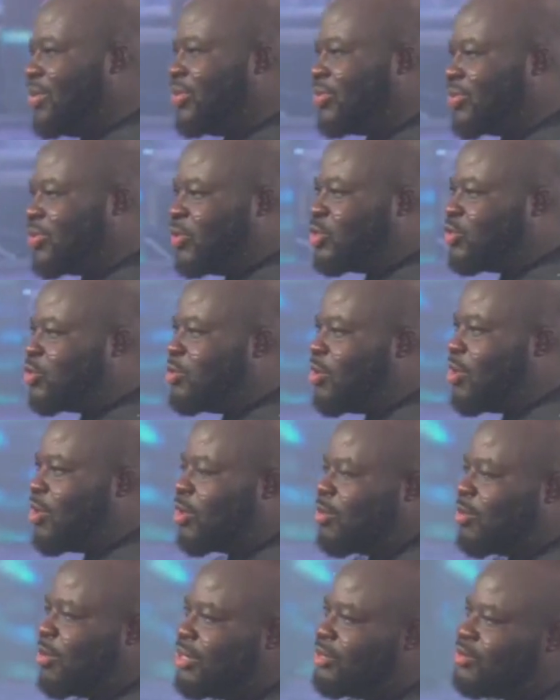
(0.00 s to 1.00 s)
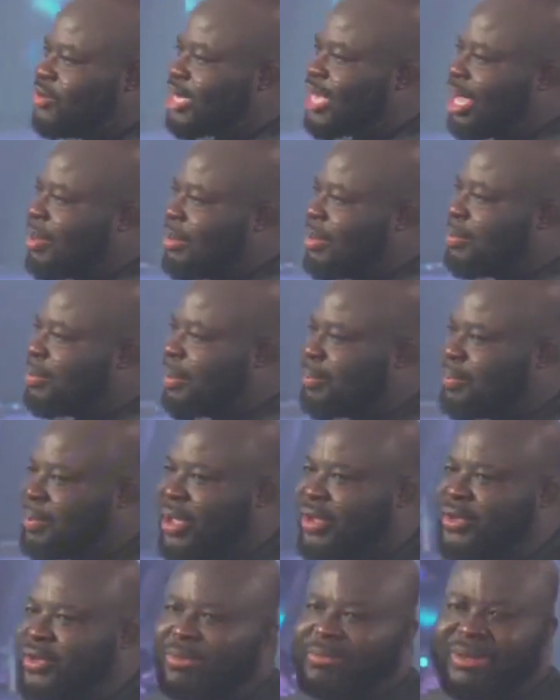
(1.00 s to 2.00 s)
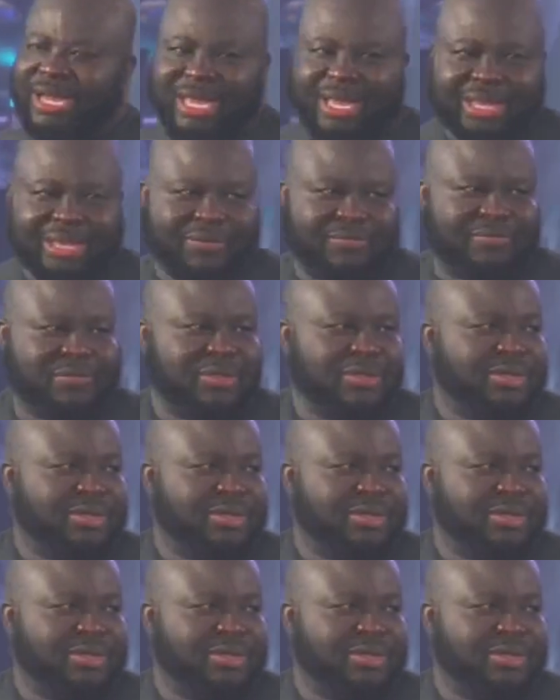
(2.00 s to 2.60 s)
So tomorrow when you come in, prepare your mind.